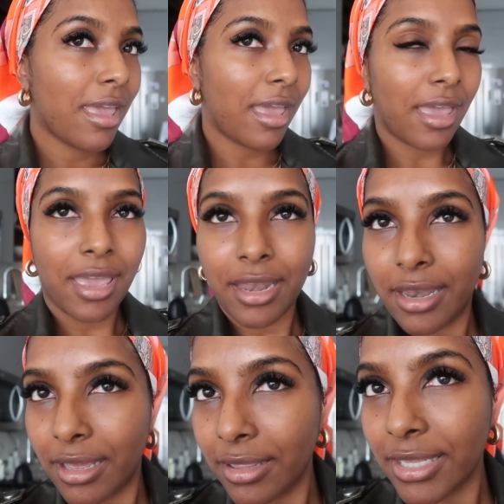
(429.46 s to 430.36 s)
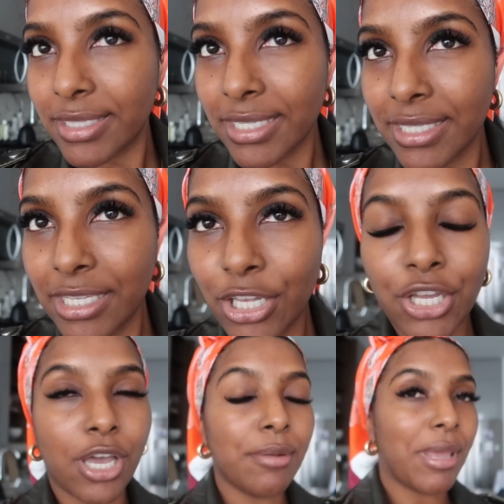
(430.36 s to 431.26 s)
and uh, the sixteen look
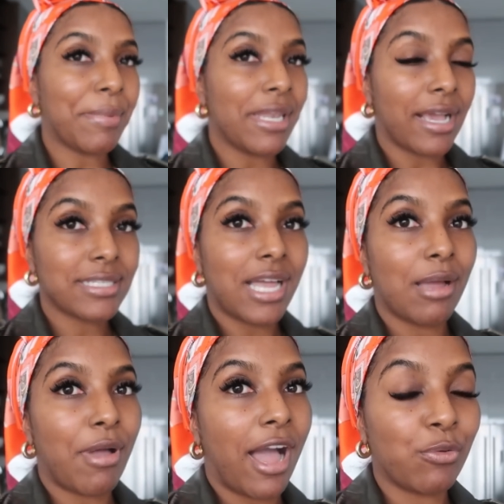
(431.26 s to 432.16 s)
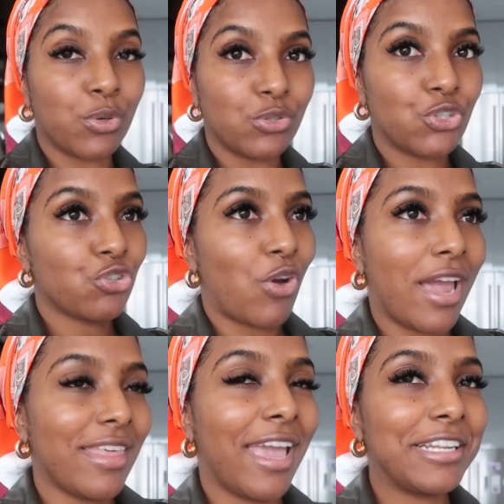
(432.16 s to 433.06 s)
good. Maybe next time I will
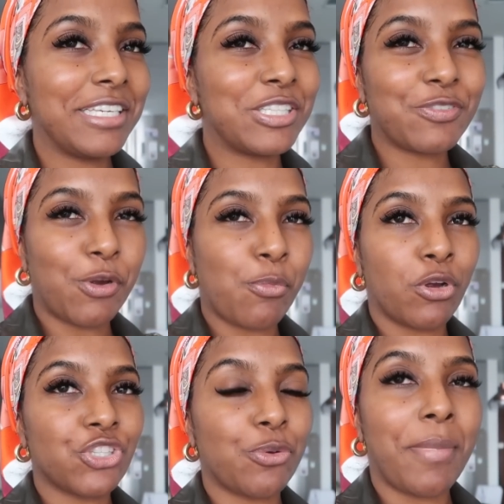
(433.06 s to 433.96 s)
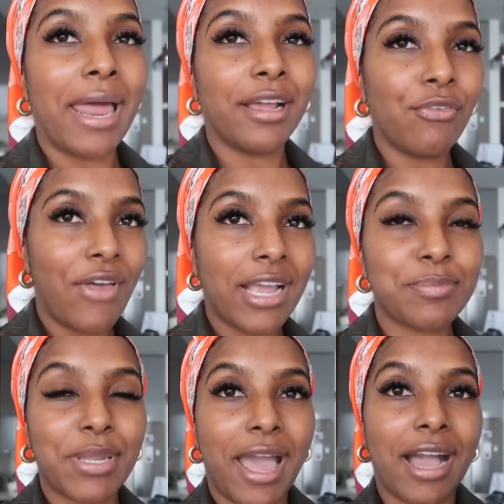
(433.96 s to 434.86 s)
try the eighteen just for a more dramatic effect,
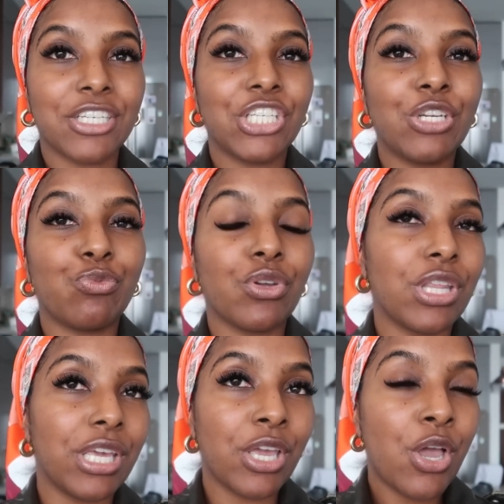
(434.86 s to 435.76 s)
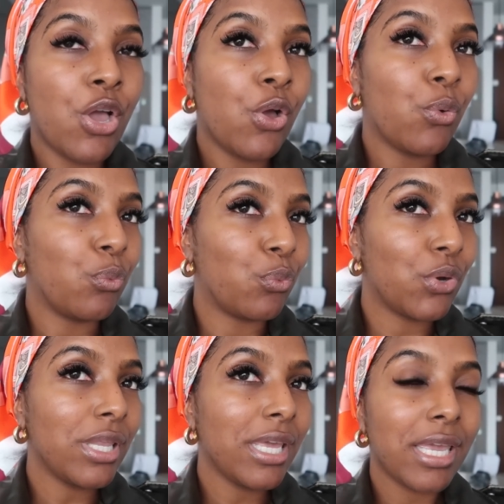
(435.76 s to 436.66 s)
but I actually really
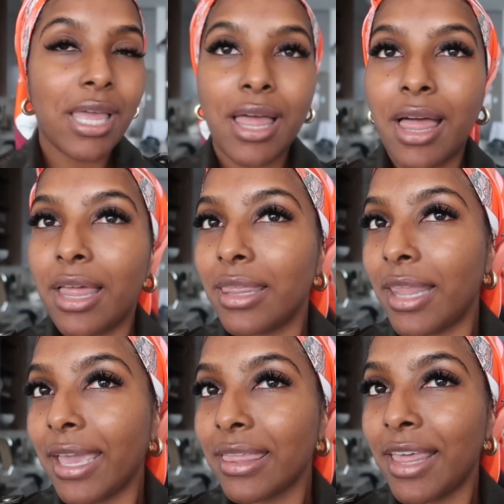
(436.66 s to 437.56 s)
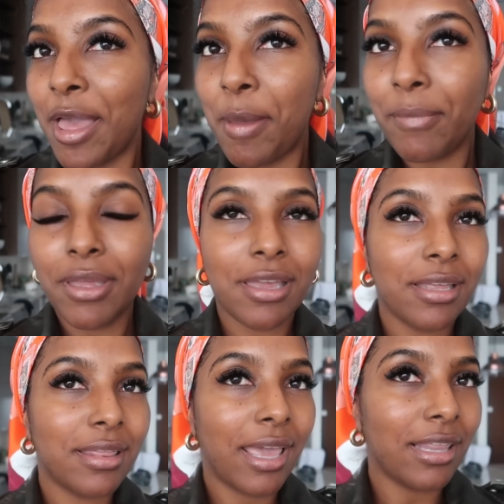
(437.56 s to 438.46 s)
really like them.
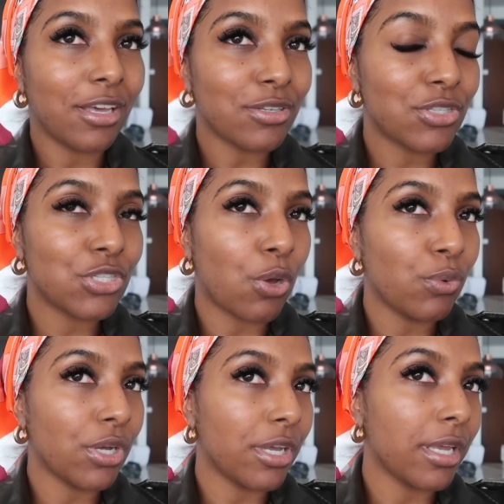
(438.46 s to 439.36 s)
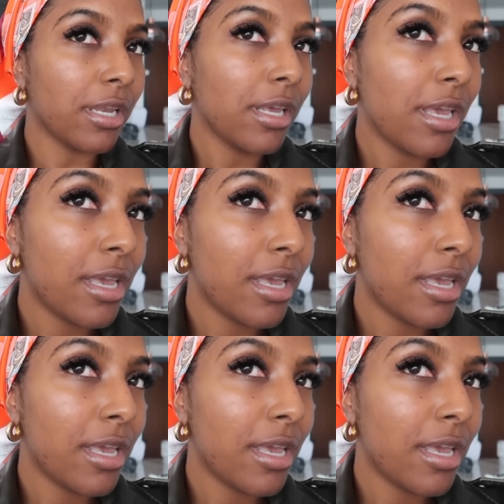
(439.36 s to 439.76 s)
They look so good,